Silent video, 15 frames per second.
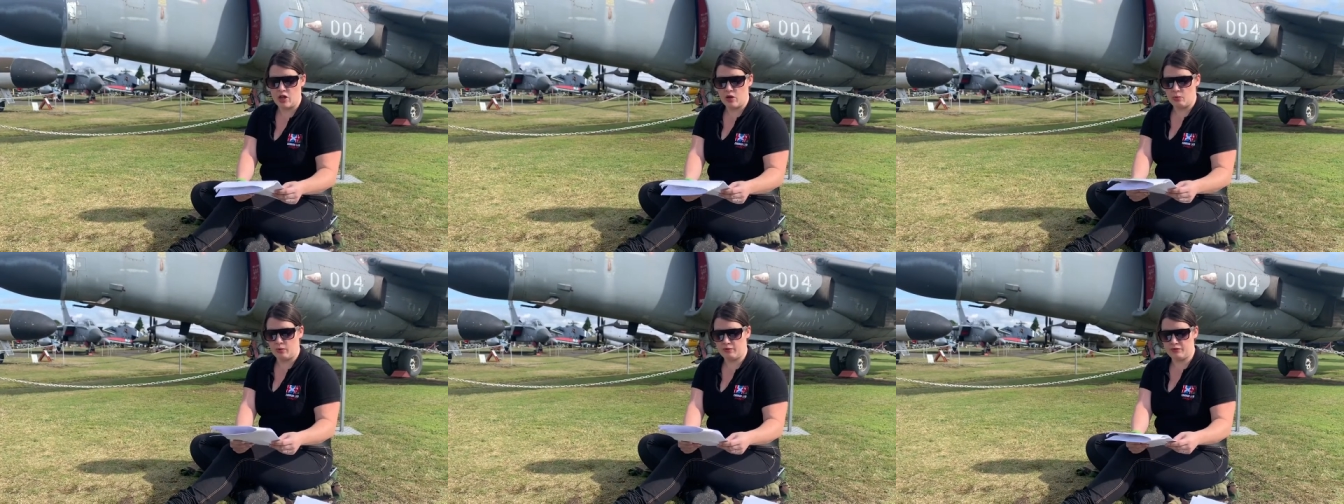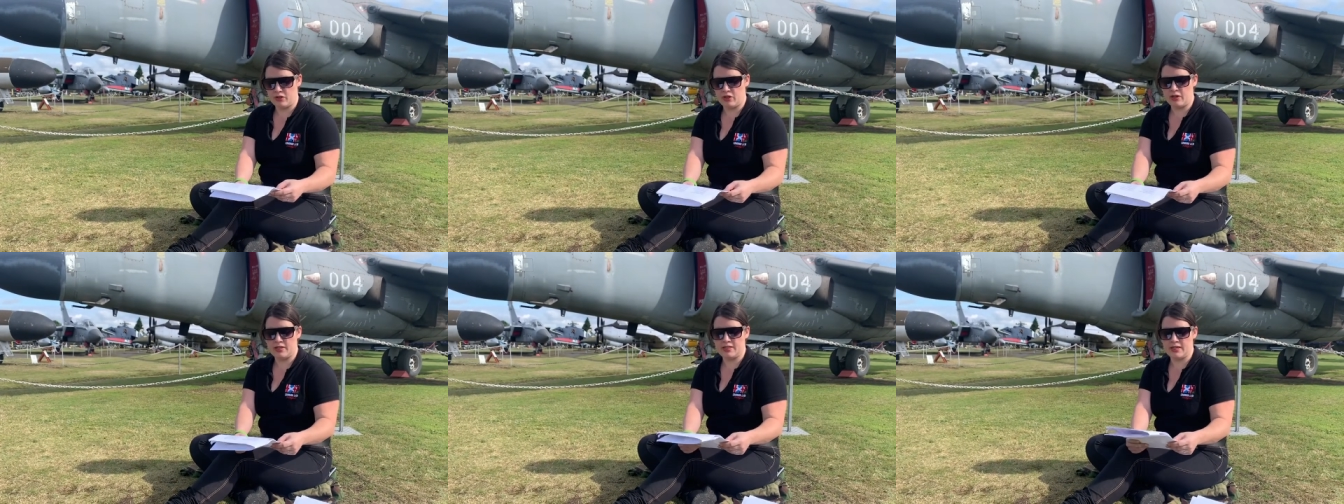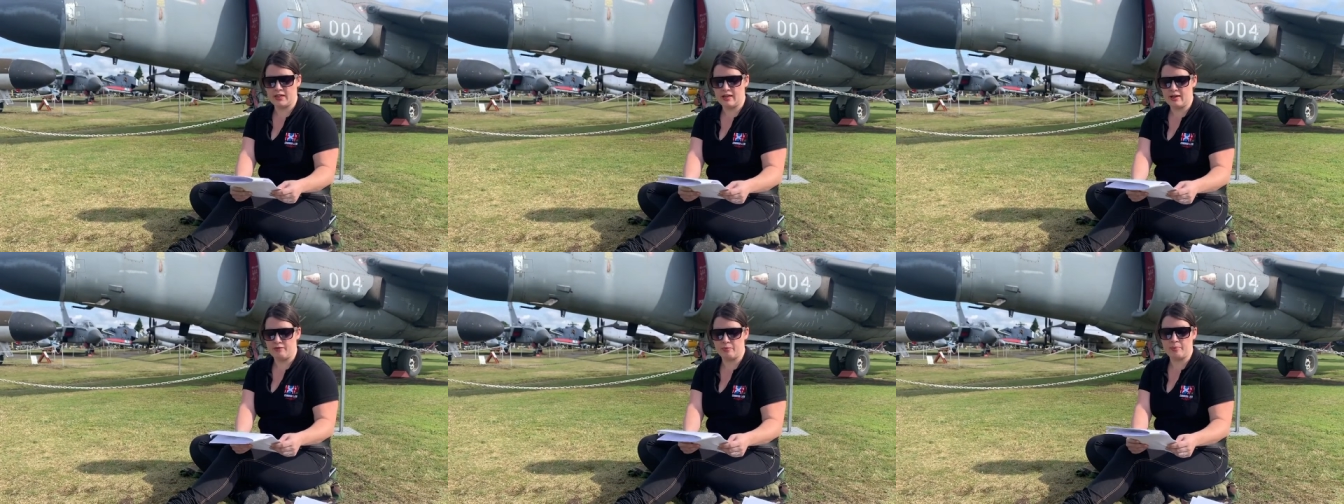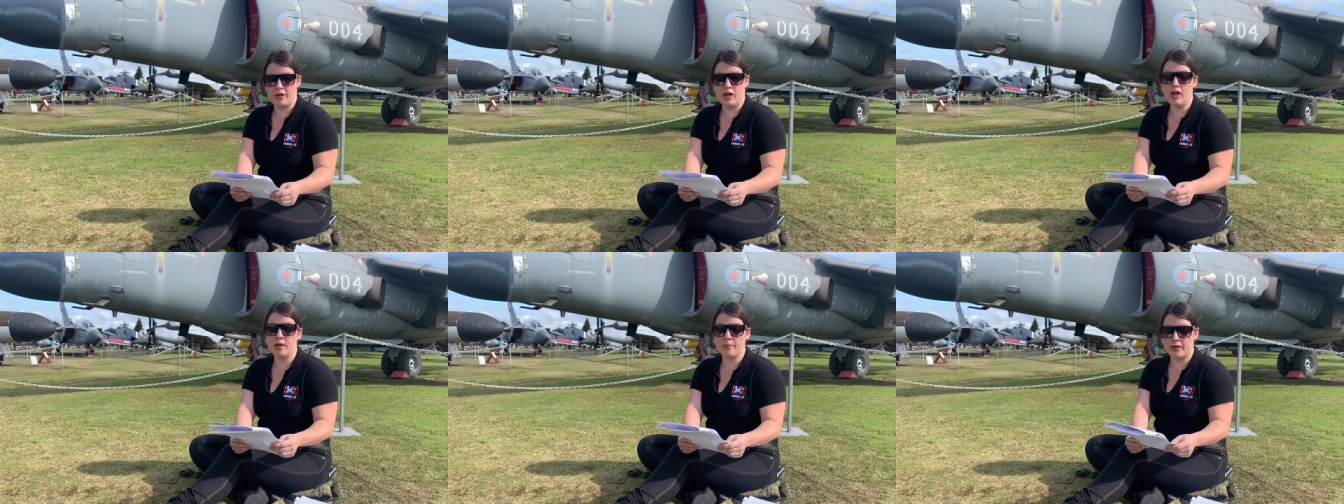with the 1911
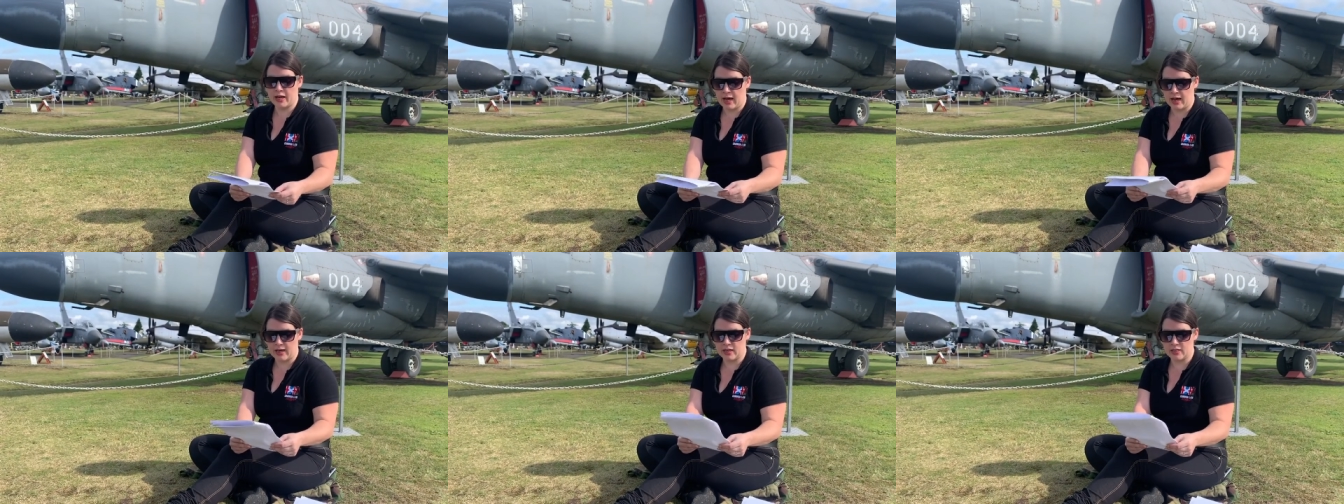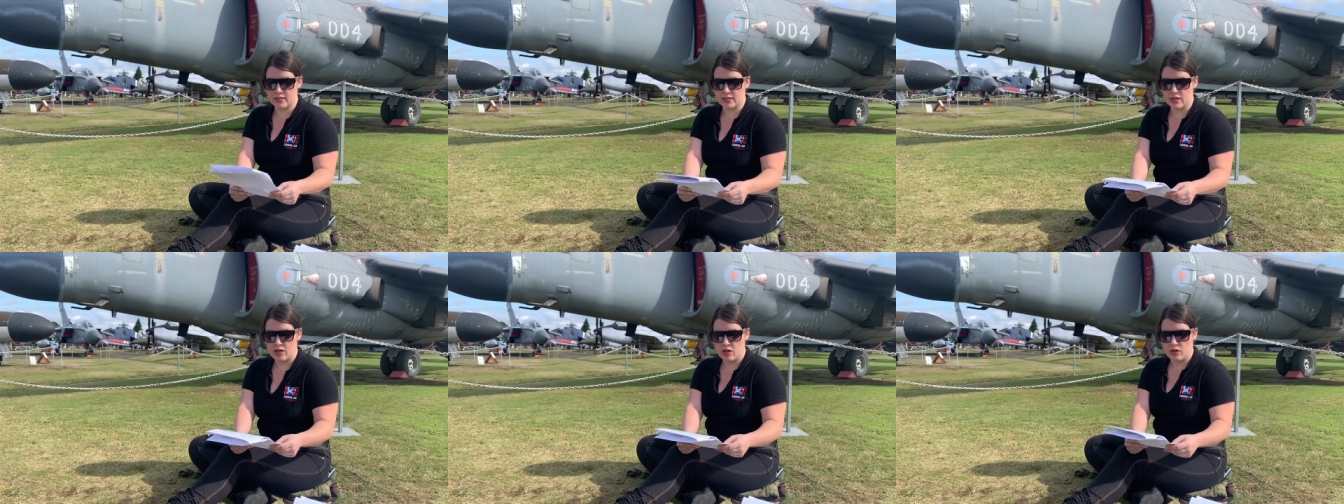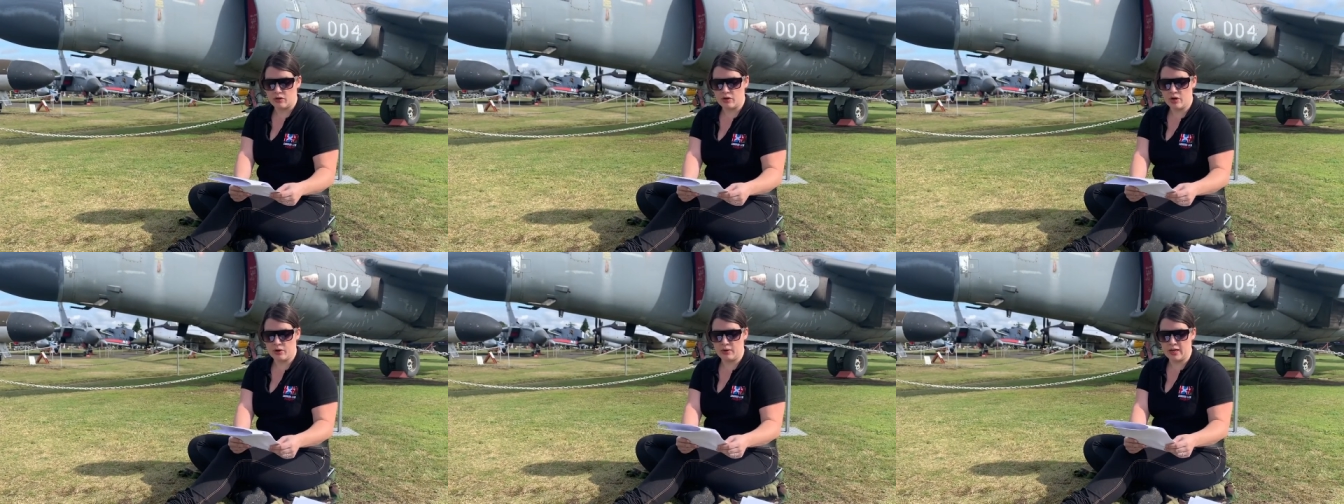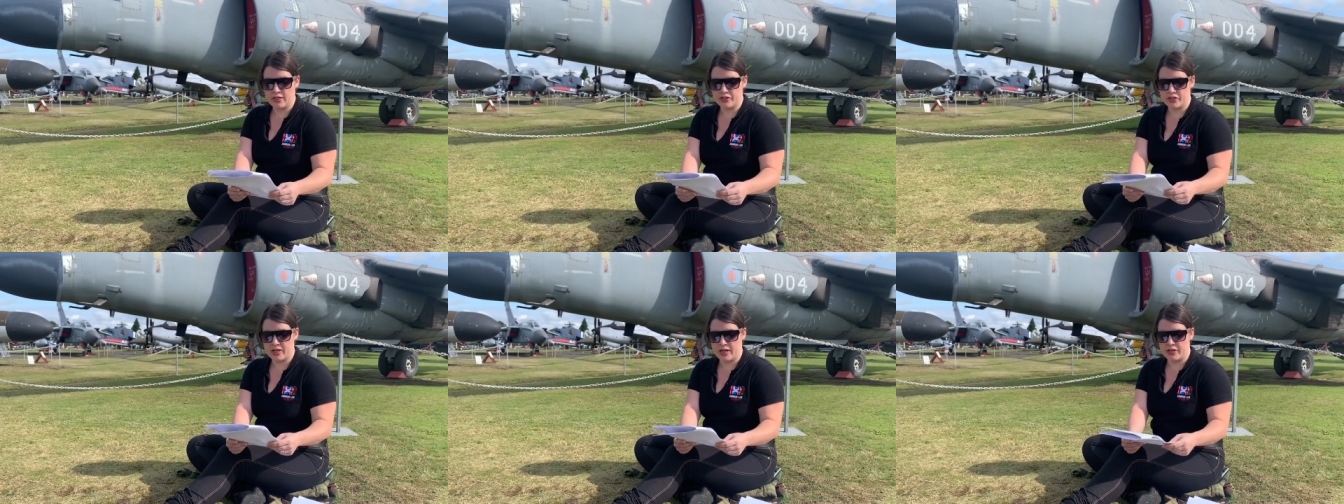Parliament Act, no
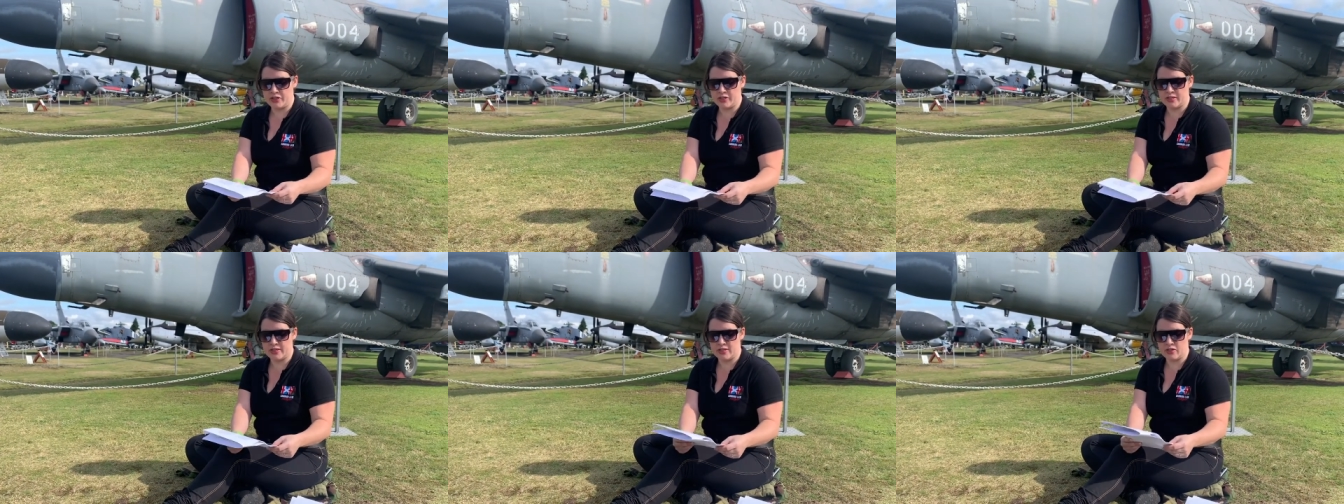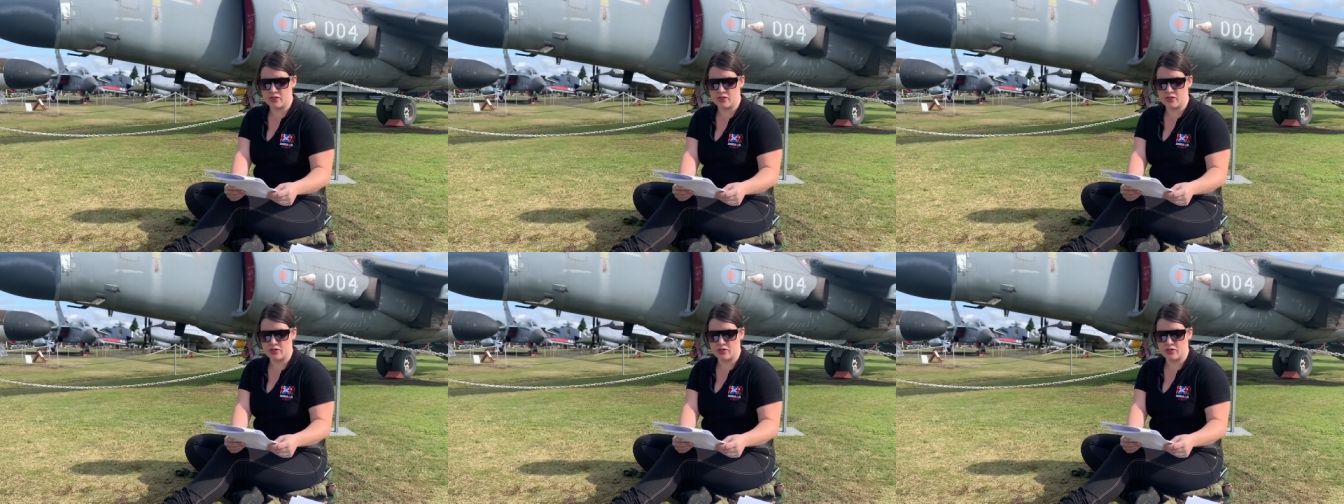legislation since